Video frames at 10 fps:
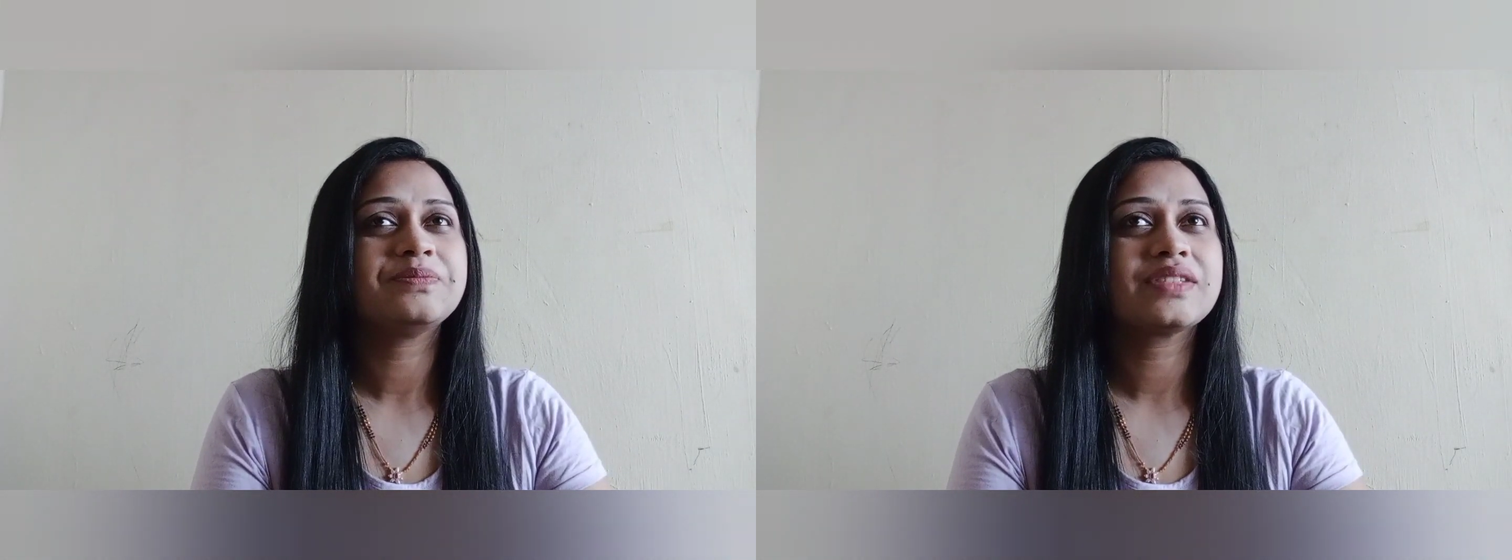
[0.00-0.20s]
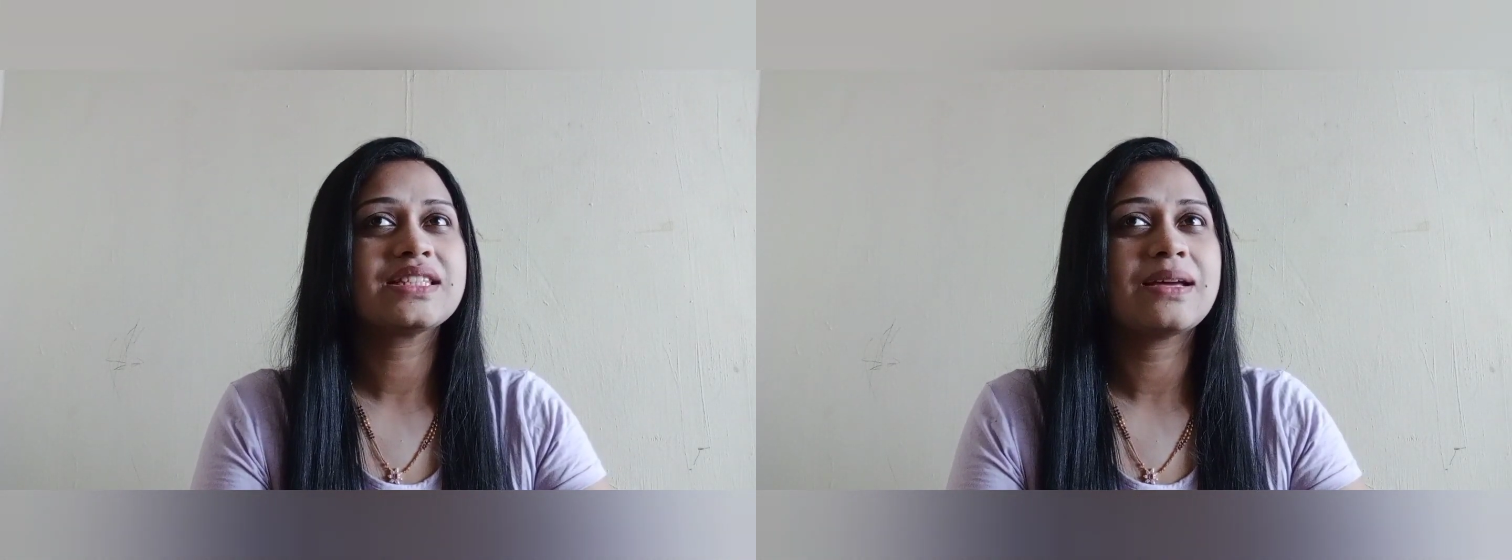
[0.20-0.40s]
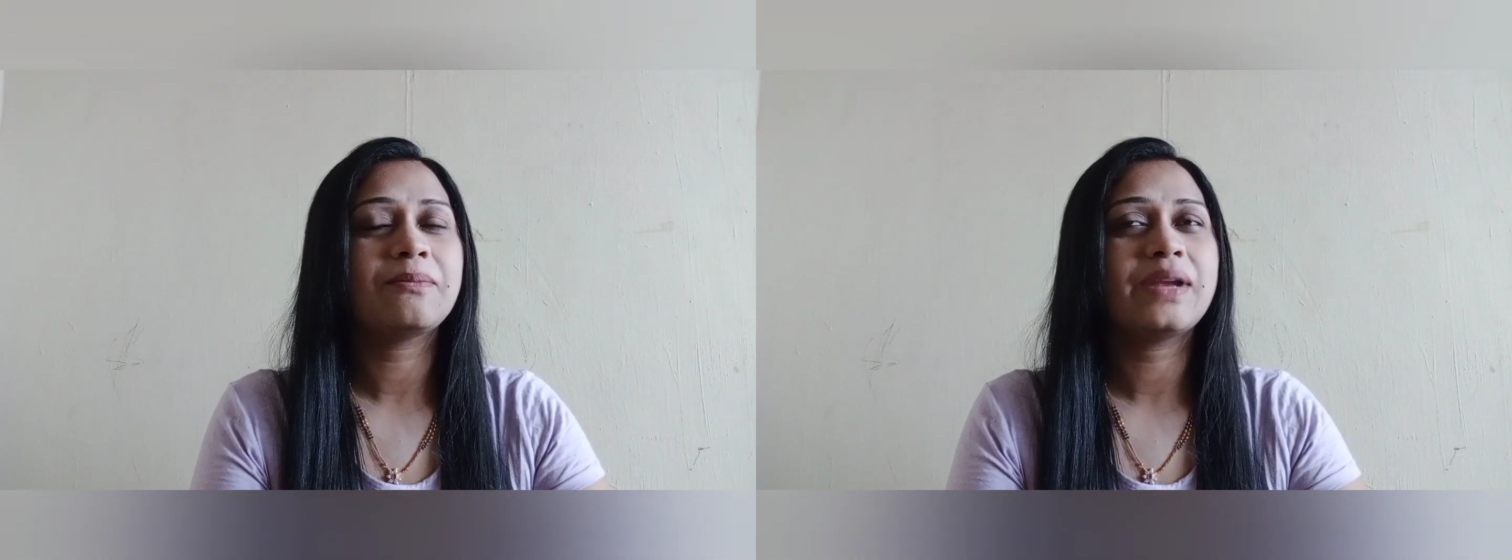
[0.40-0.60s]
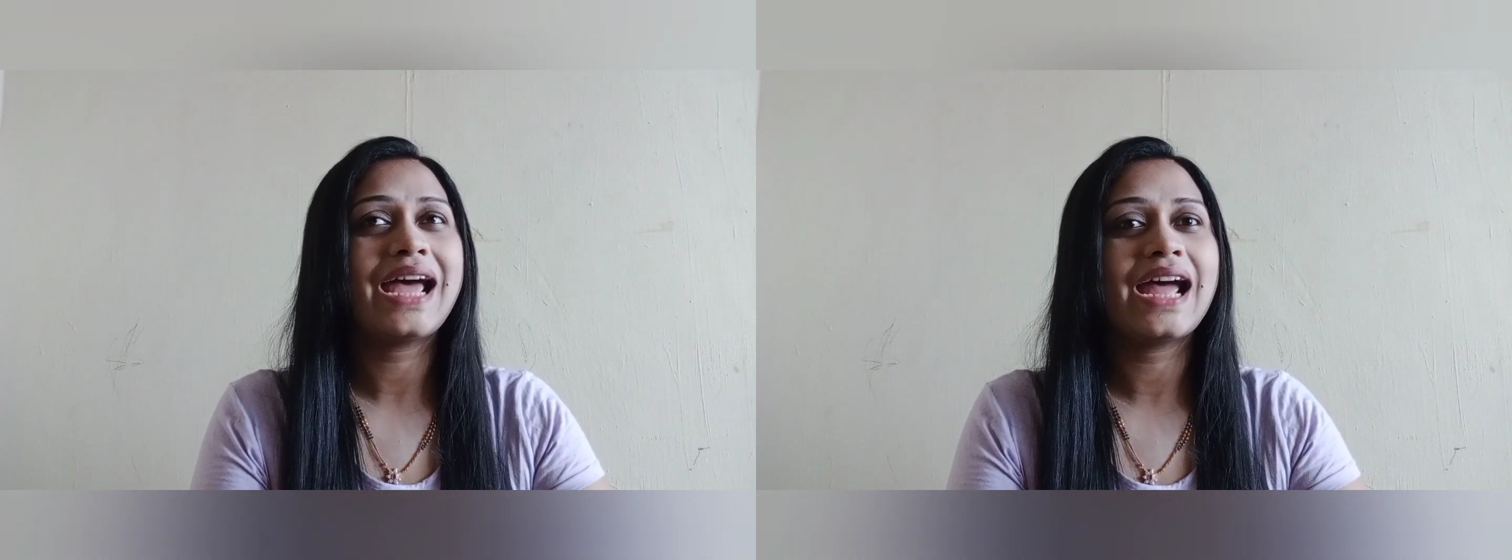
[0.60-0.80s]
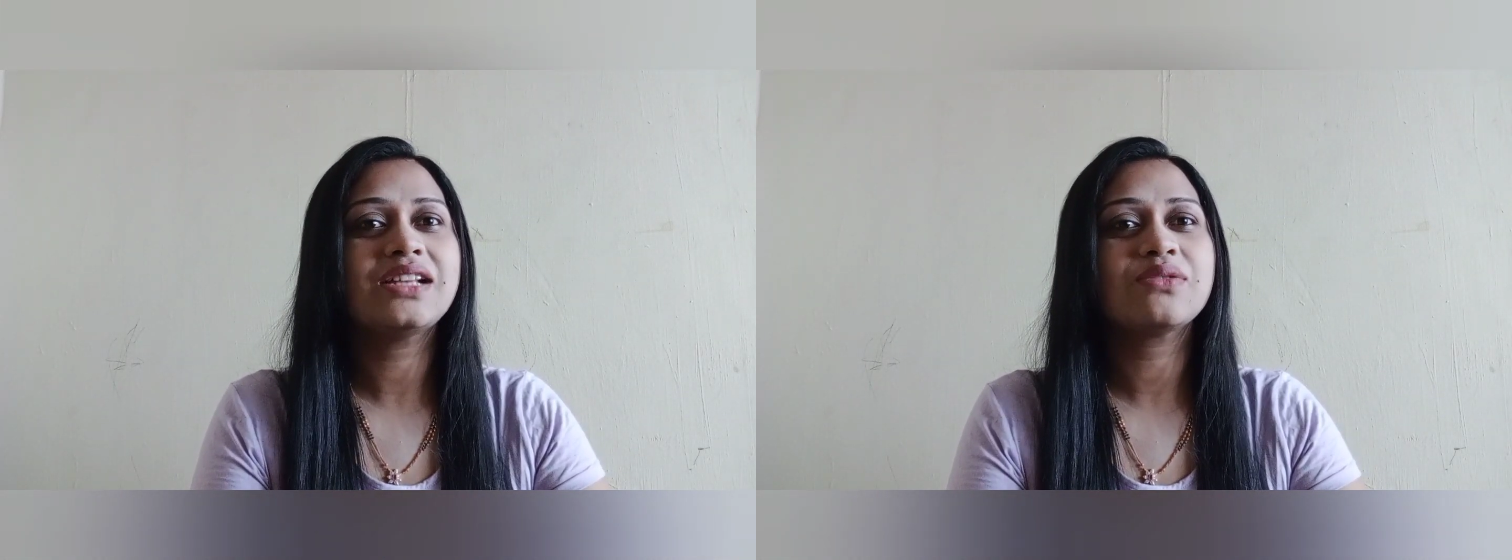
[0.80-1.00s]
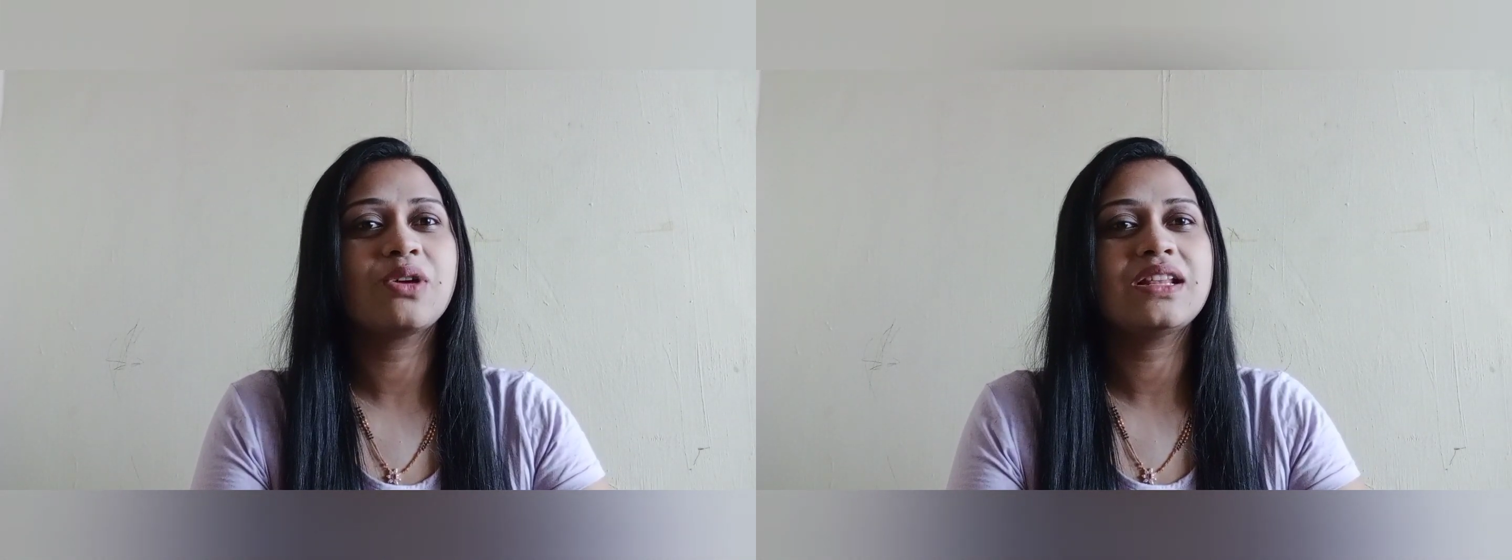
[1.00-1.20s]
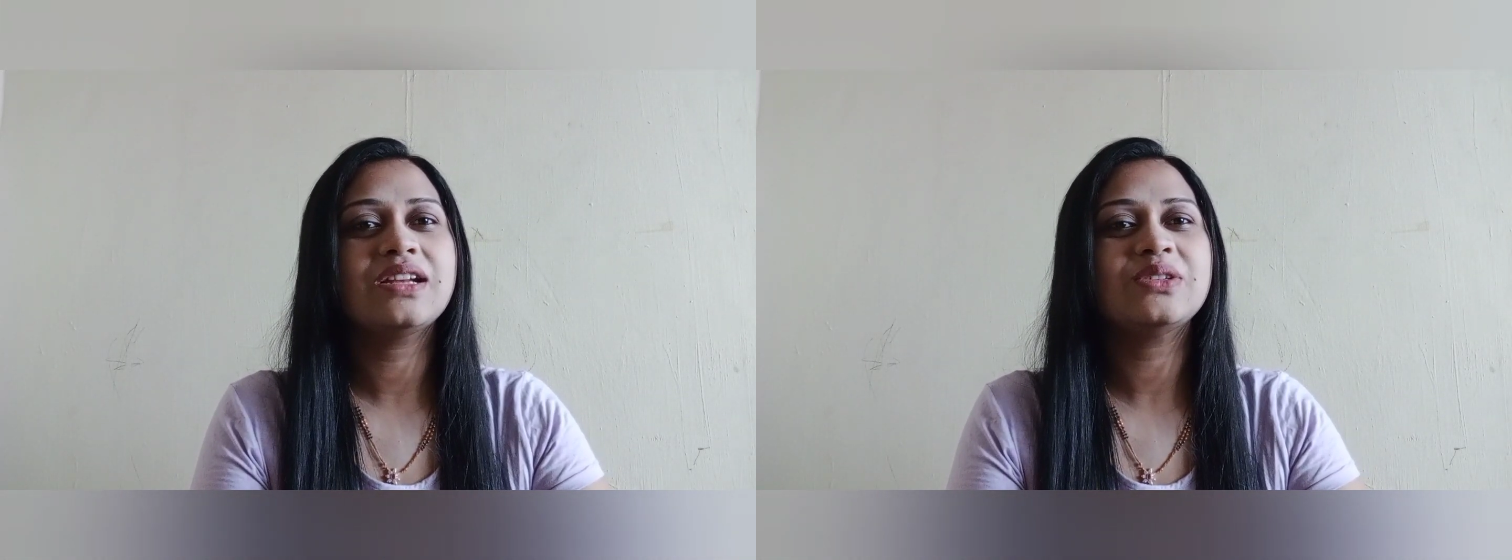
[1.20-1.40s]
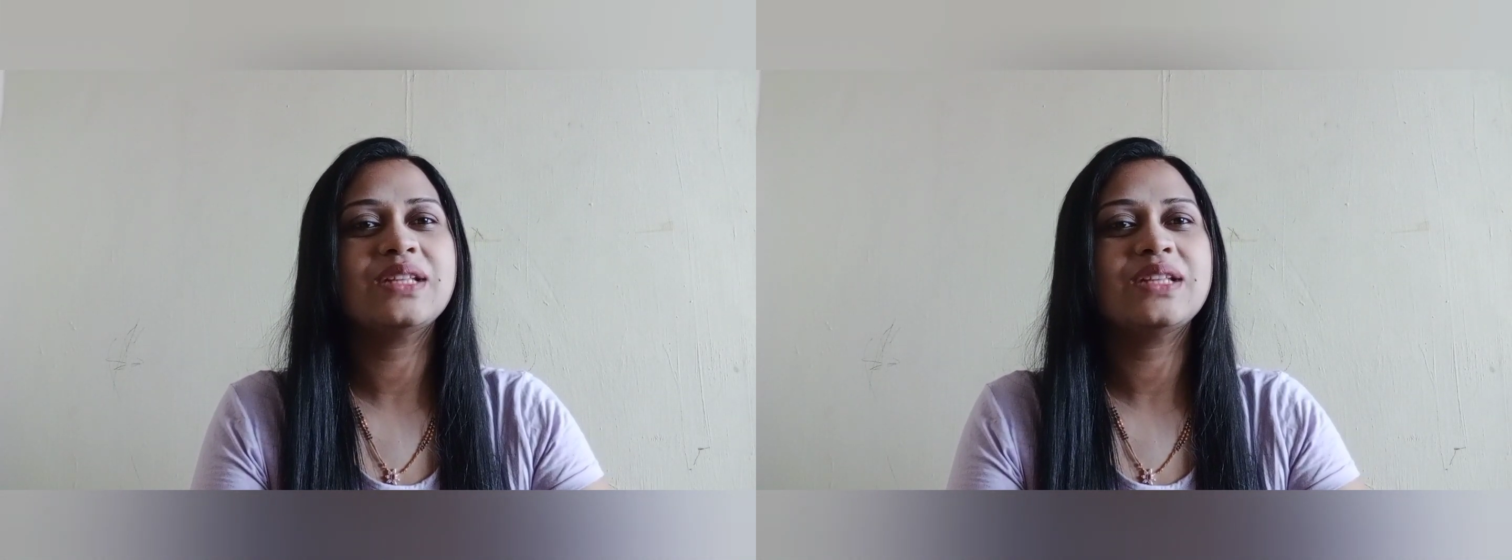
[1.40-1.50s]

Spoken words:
some dads, what they do,